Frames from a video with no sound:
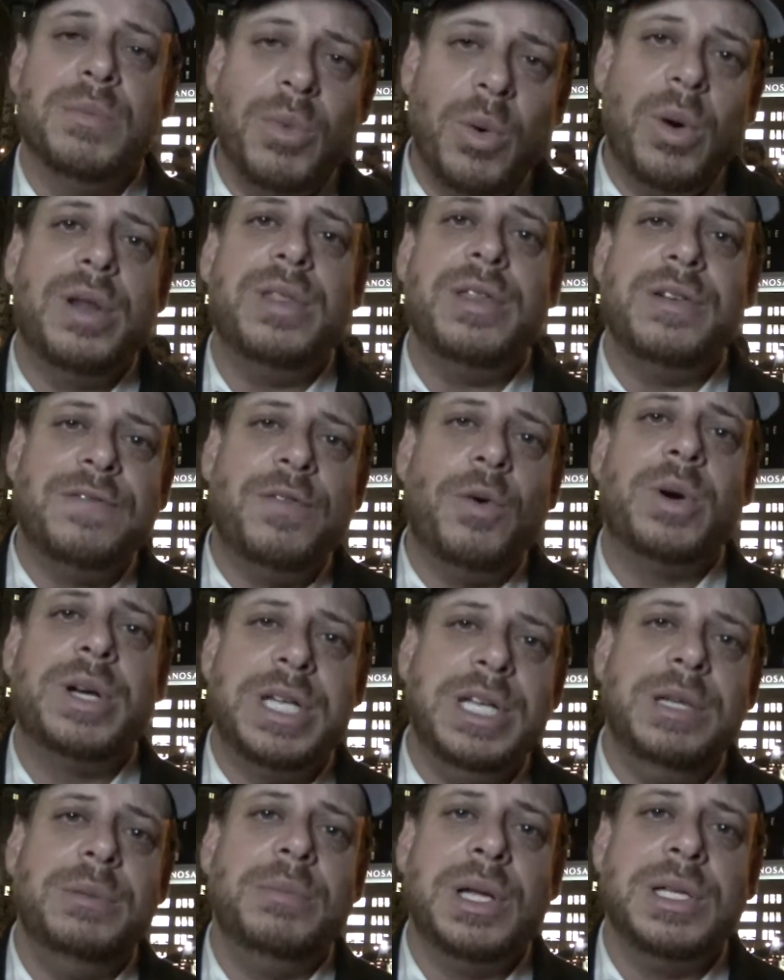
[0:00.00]
more than
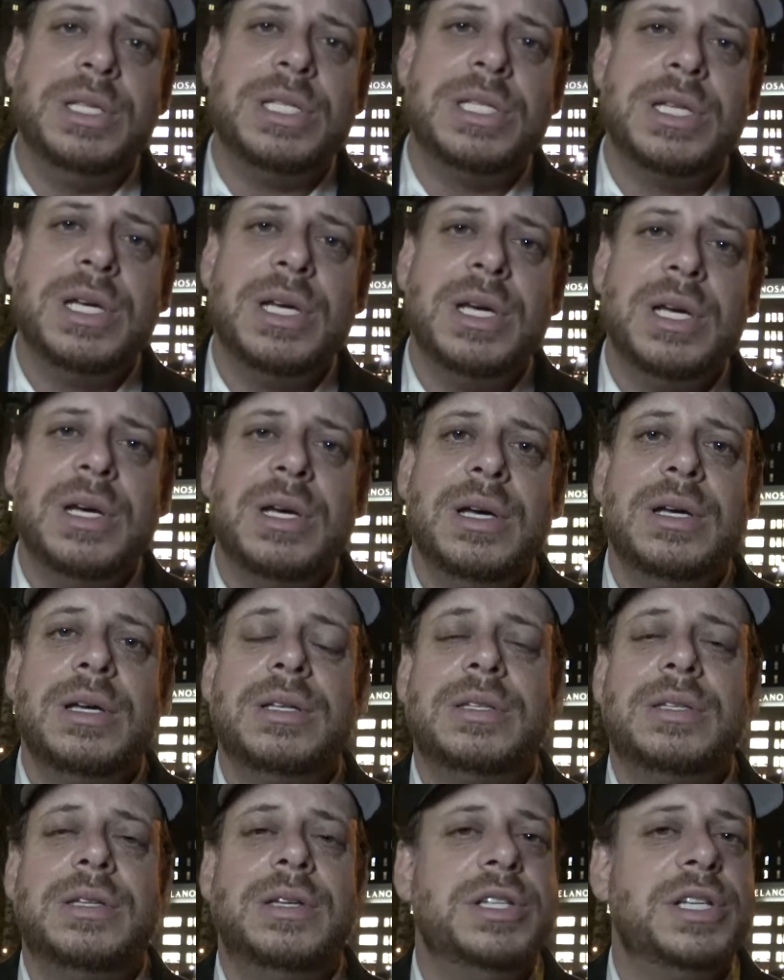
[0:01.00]
14 months
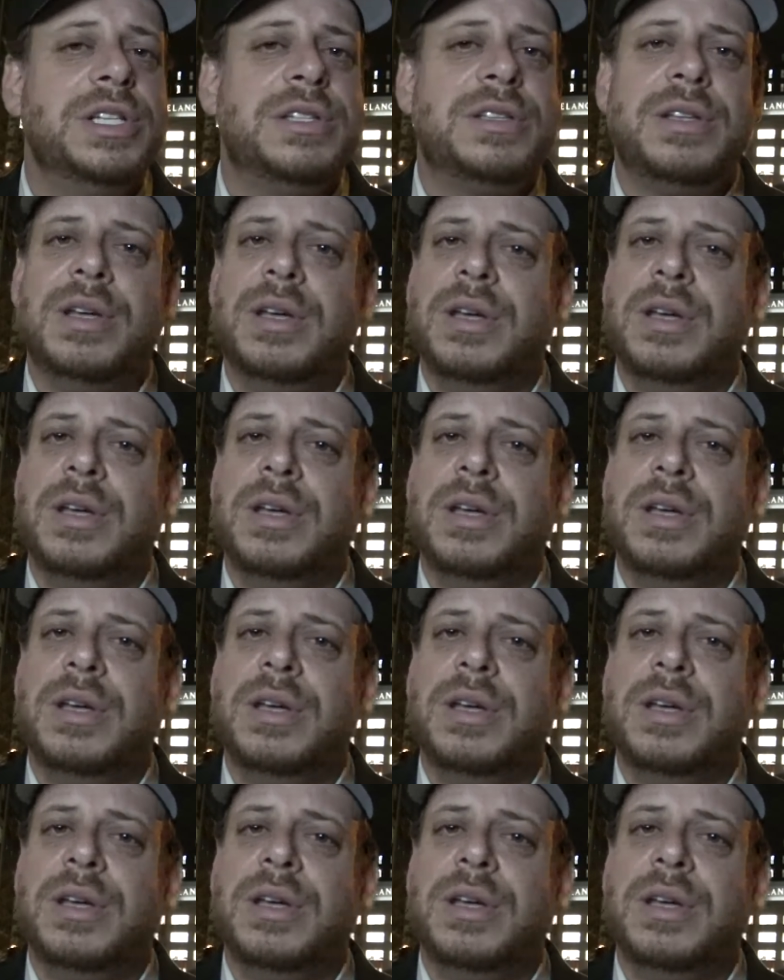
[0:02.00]
to just